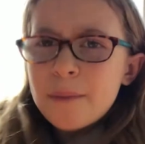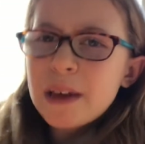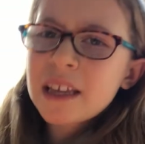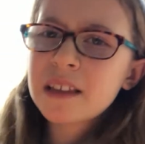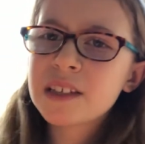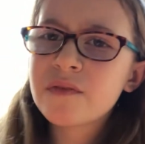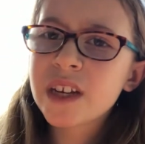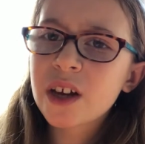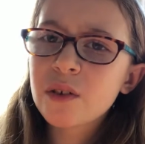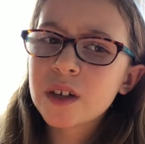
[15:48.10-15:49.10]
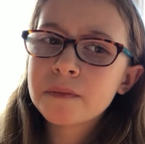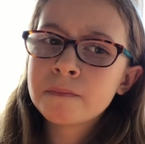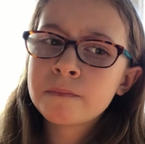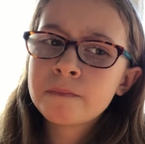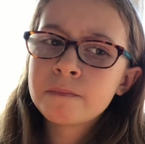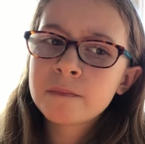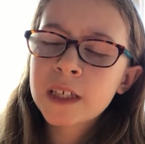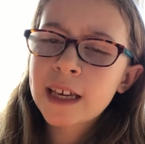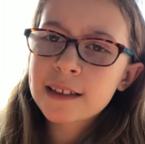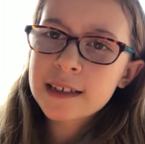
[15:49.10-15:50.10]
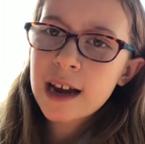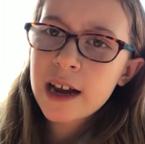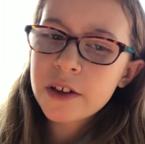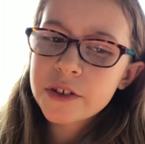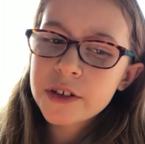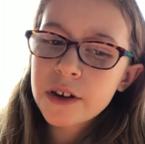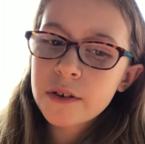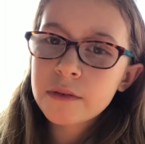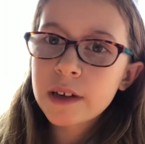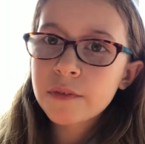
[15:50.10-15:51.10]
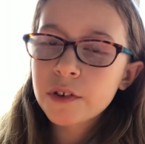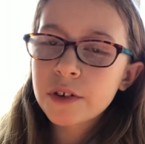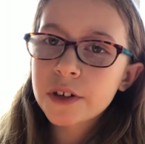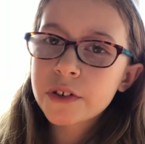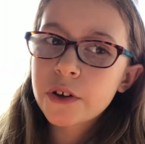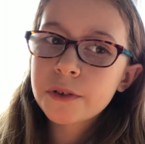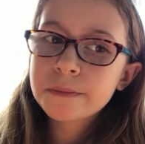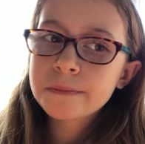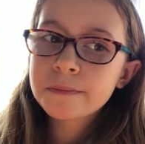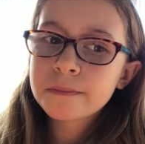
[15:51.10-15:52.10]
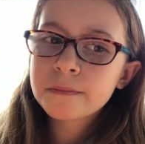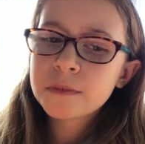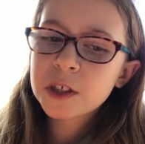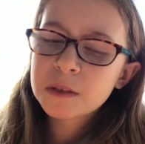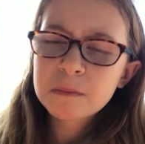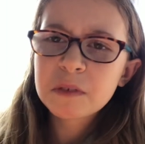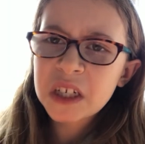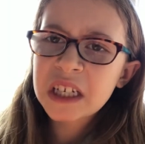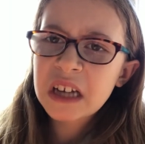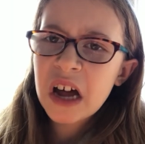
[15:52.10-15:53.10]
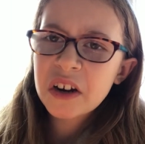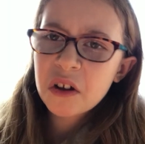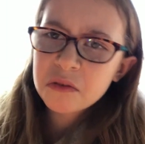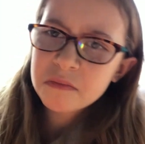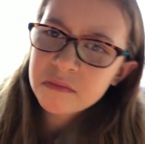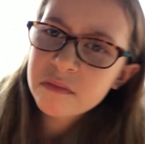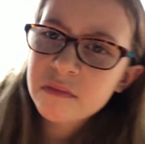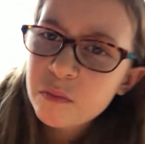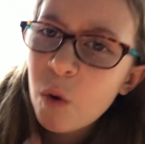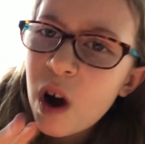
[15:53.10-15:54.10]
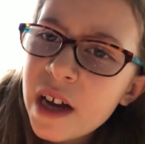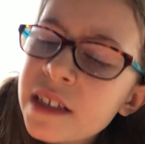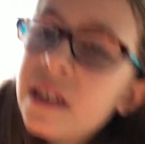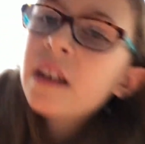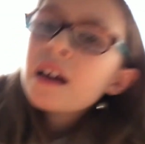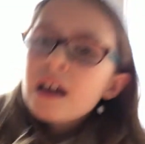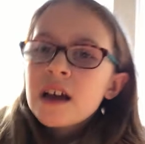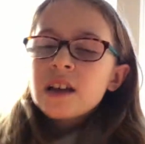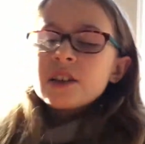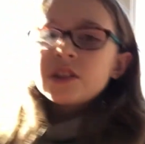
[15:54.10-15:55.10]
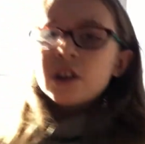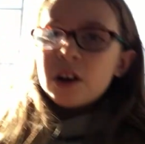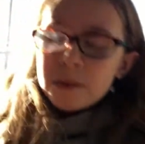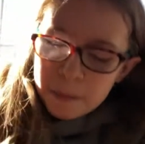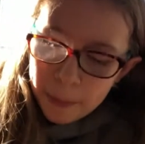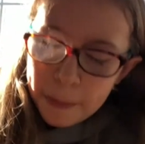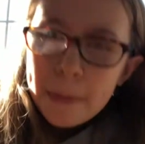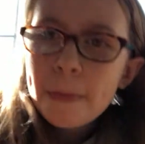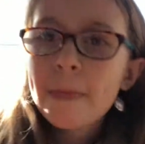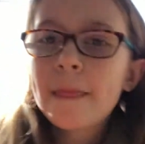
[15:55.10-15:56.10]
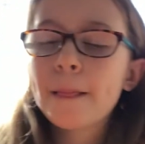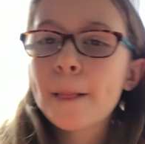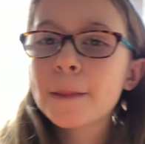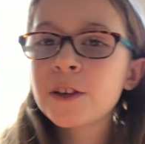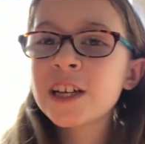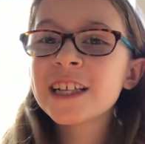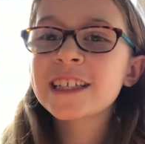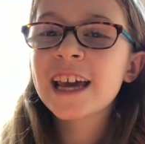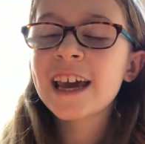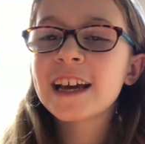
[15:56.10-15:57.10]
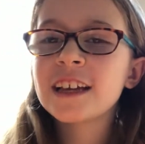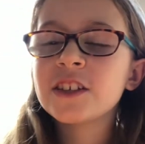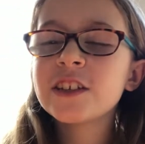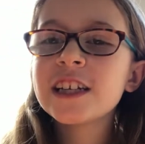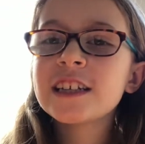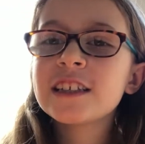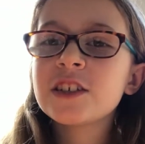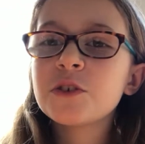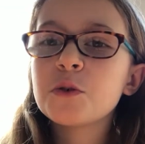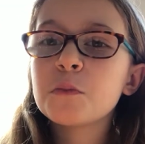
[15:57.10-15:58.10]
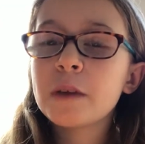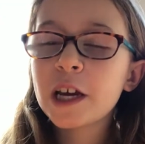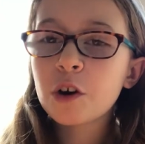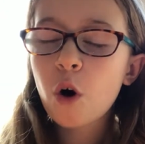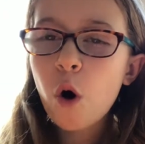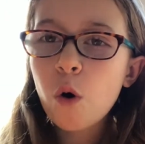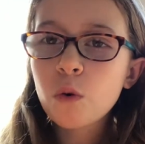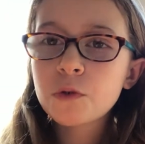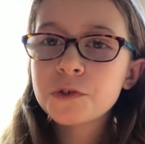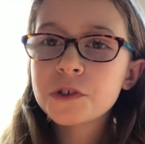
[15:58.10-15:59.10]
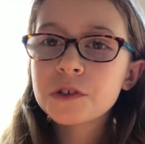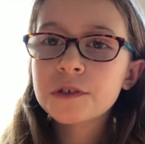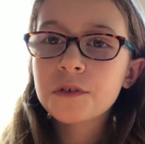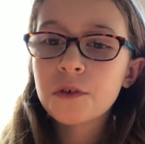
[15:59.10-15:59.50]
making this video in kid style, so if you're an adult, just put in adult wise. So you need to make goals